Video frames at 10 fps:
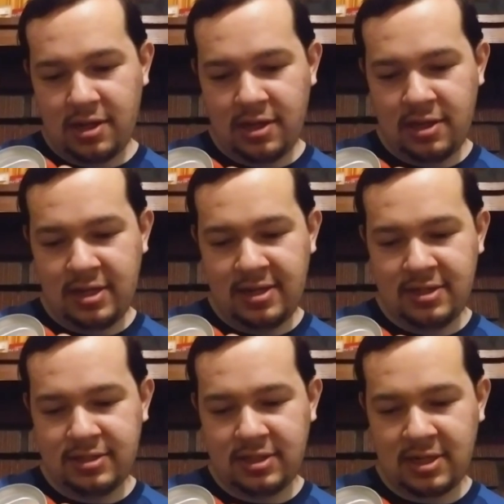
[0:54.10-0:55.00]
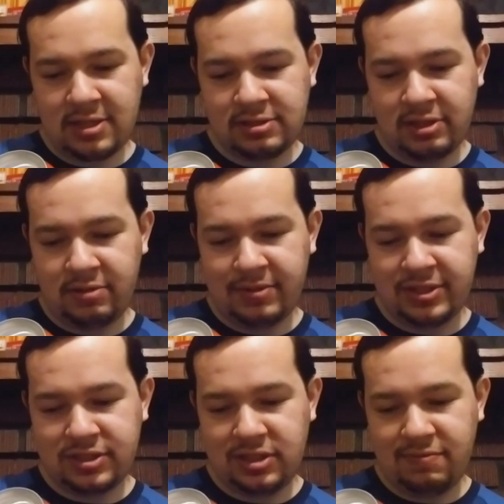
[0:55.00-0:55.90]
And it has a little bit of
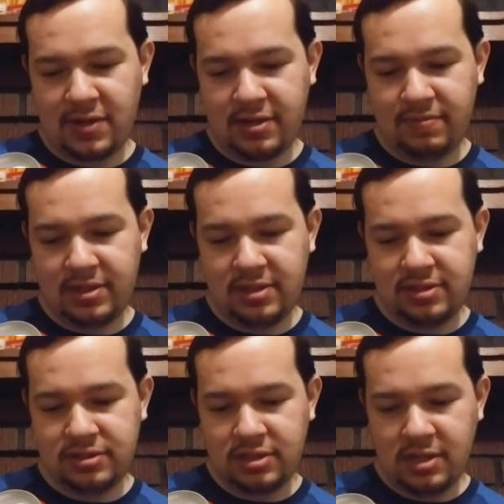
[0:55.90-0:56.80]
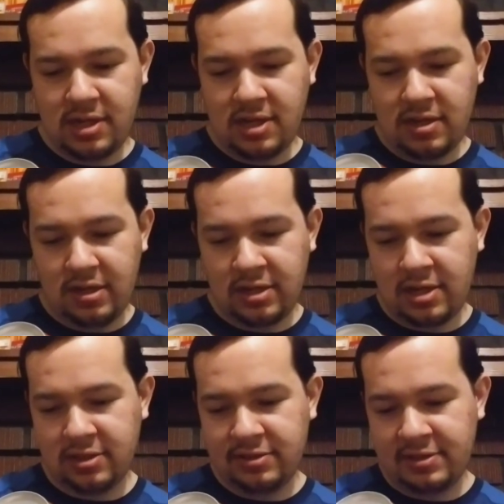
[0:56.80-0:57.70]
C vitamins.
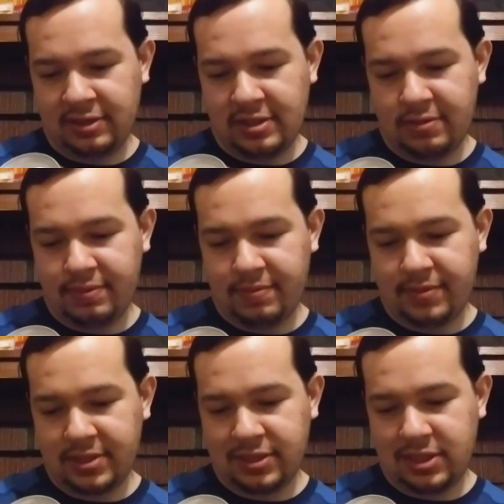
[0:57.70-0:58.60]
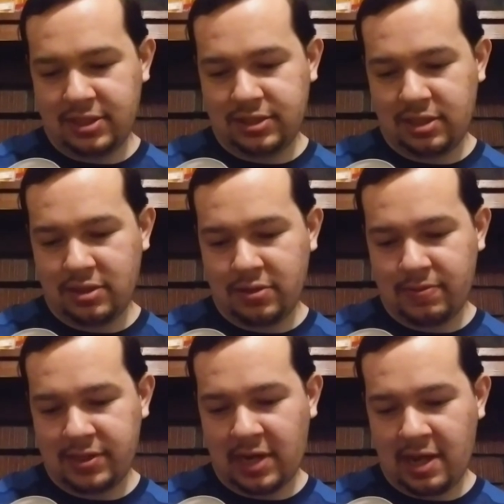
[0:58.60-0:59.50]
And a little bit of magnesium
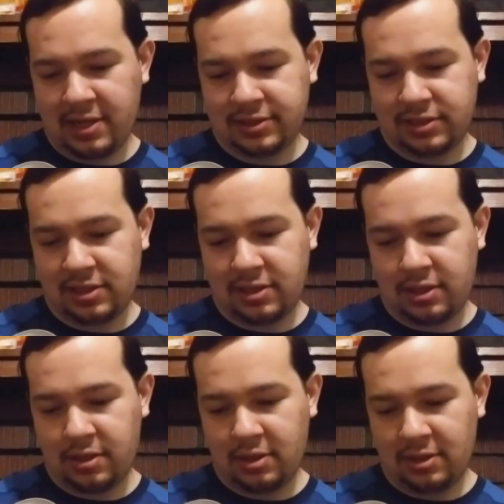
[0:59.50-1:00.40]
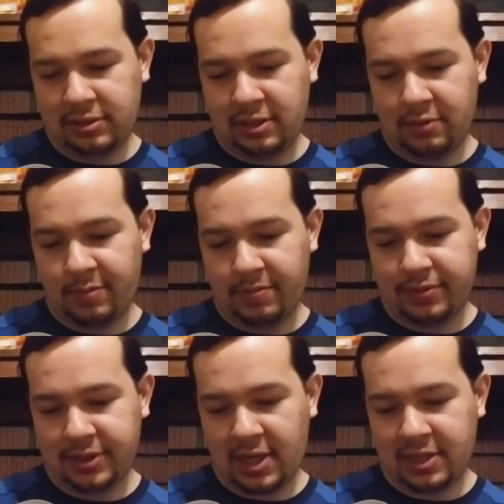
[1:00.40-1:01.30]
and niacin. A little bit of
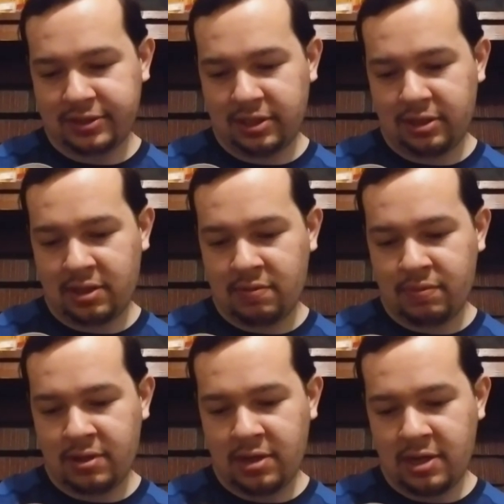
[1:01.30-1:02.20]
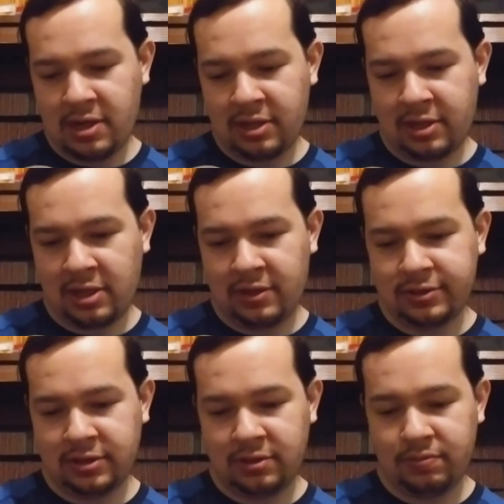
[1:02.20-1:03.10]
potassium and
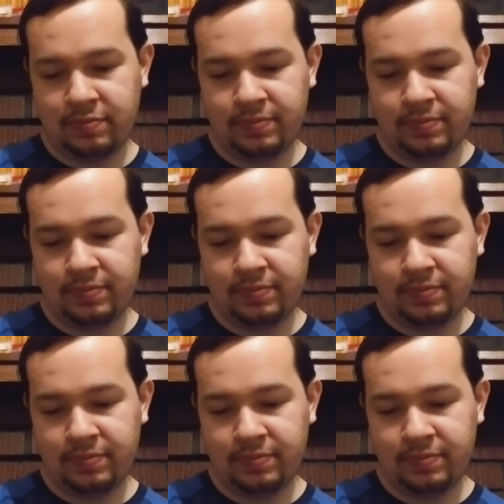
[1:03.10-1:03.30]
calcium.